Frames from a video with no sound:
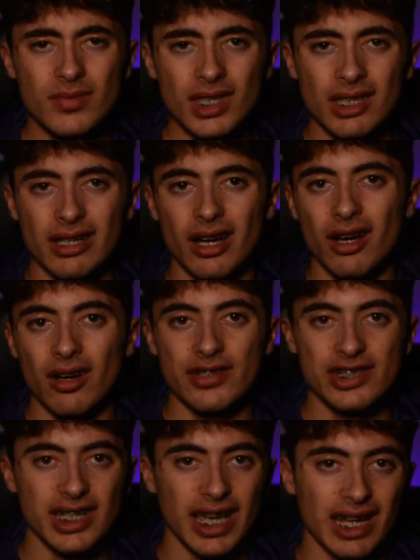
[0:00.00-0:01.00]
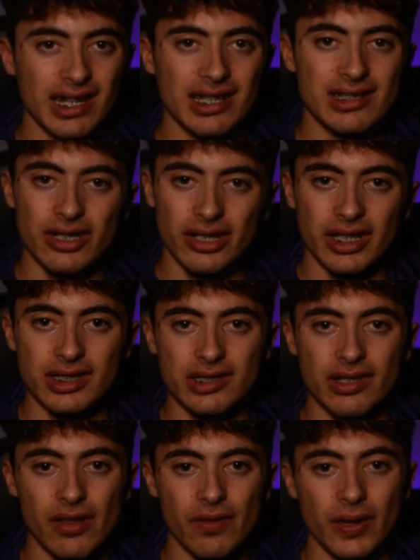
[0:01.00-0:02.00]
You got obviously Anakin turning into
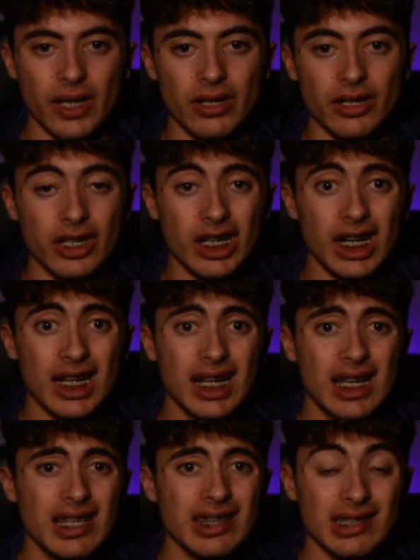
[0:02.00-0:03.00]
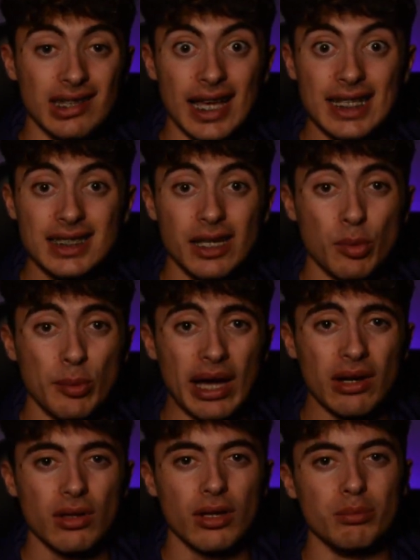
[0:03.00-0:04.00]
Darth Vader. You got the lightsaber
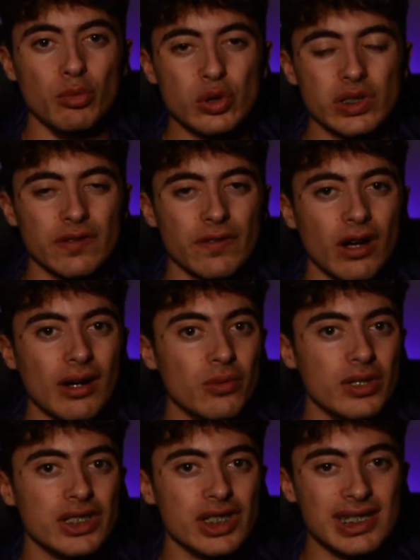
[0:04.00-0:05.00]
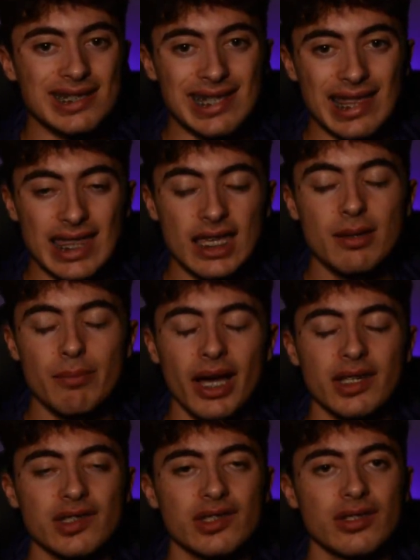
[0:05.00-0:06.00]
battle on Mustafar, which is the
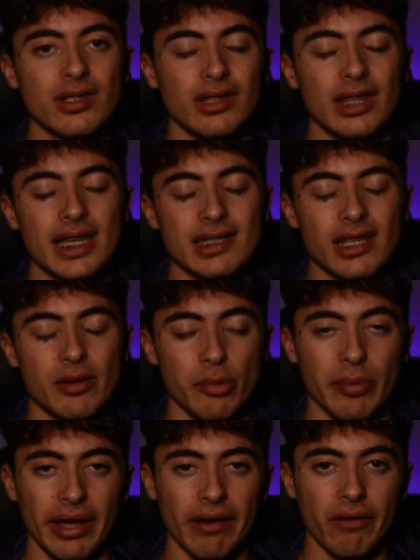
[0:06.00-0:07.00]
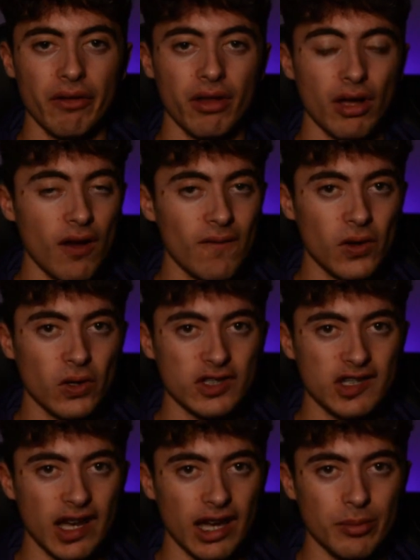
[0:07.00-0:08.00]
best lightsaber battle of all
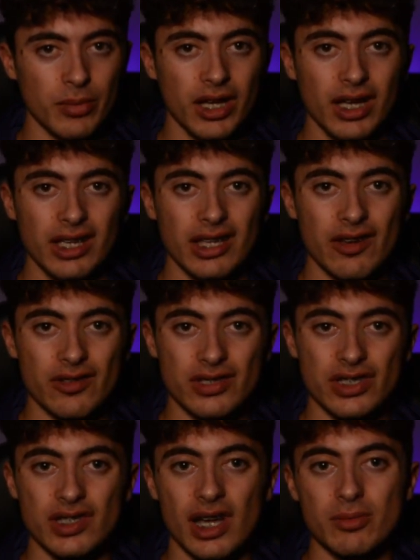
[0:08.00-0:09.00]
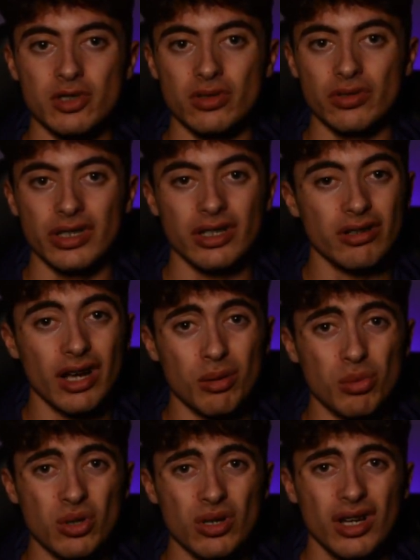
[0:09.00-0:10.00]
time. It was just absolutely
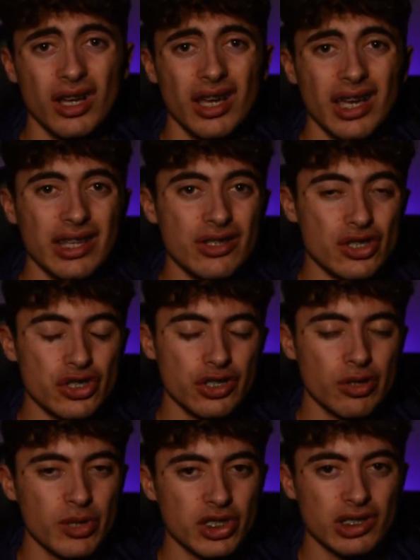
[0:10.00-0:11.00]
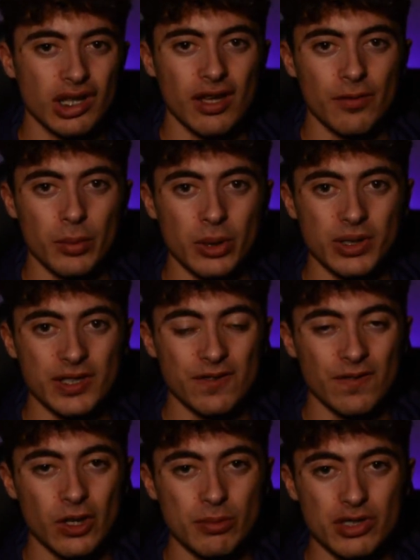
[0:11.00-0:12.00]
incredible, and there's so much to love about this
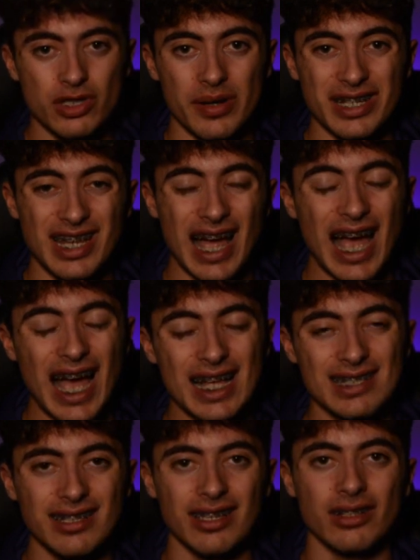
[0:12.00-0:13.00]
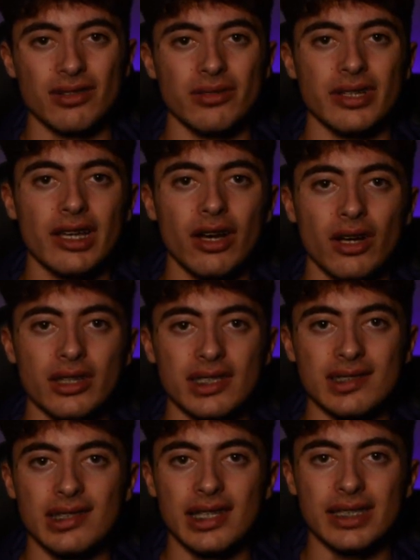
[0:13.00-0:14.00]
film, so I had to include it on
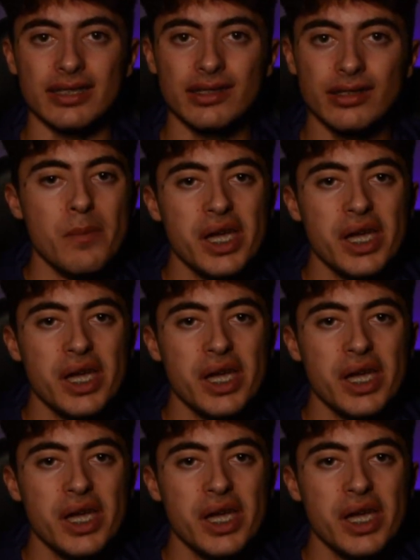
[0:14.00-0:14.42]
this list.